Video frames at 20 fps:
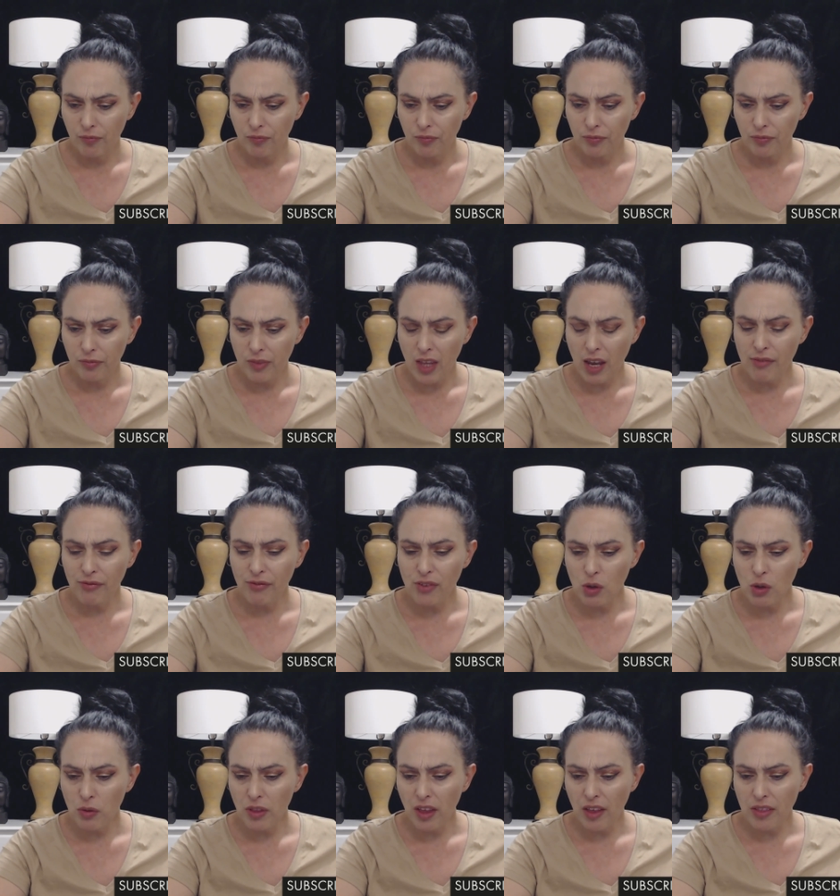They
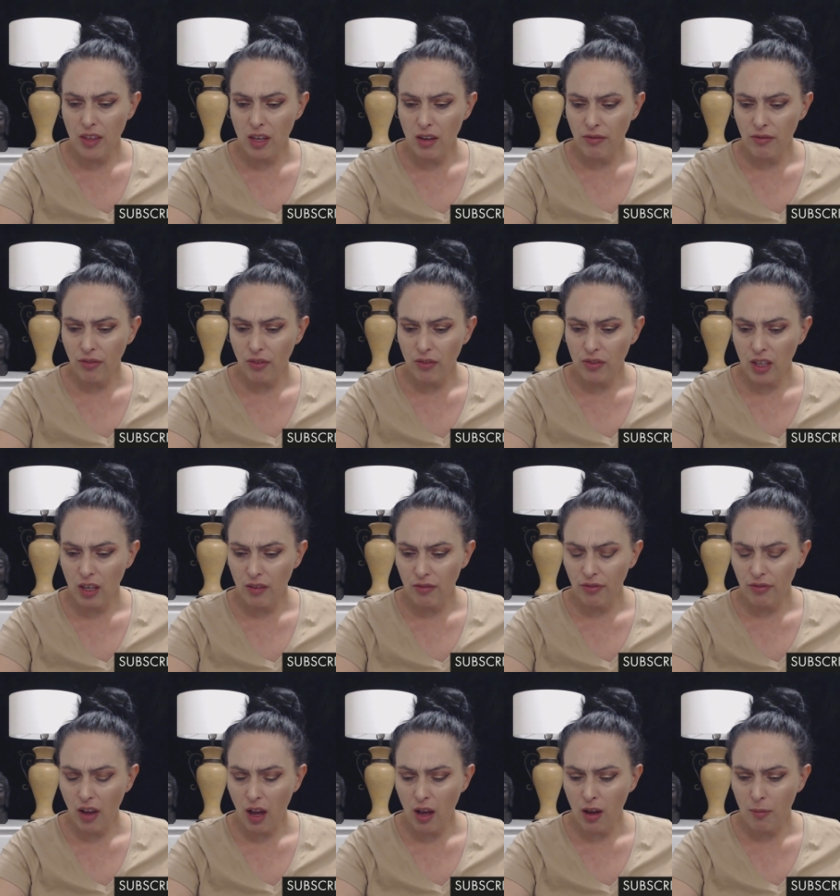feel that they've, they've
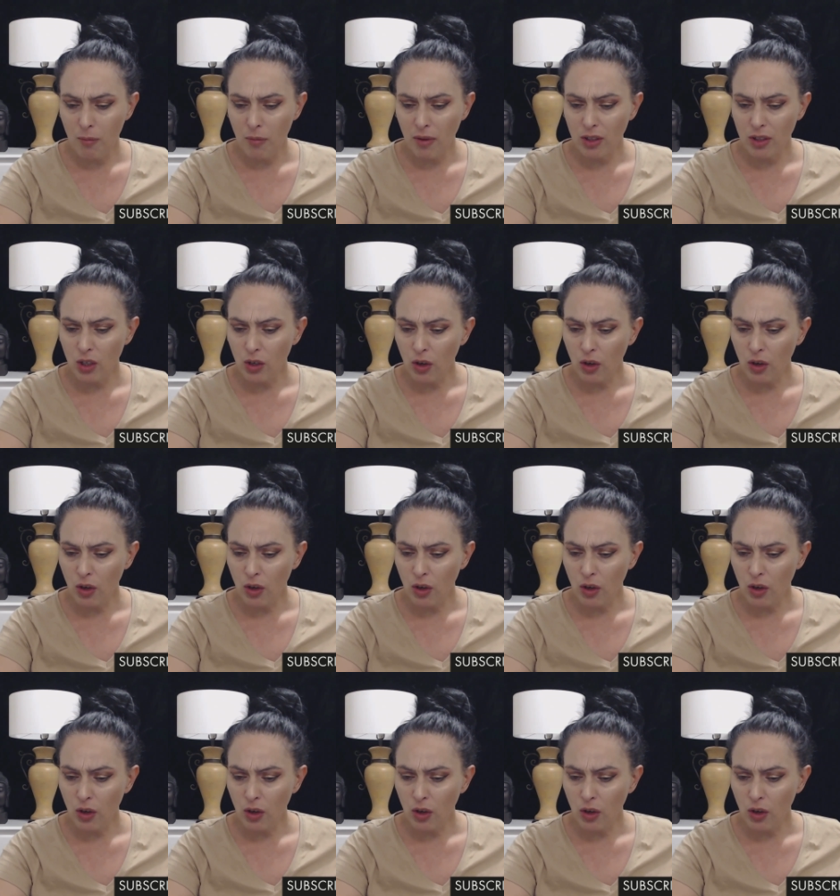um, you know,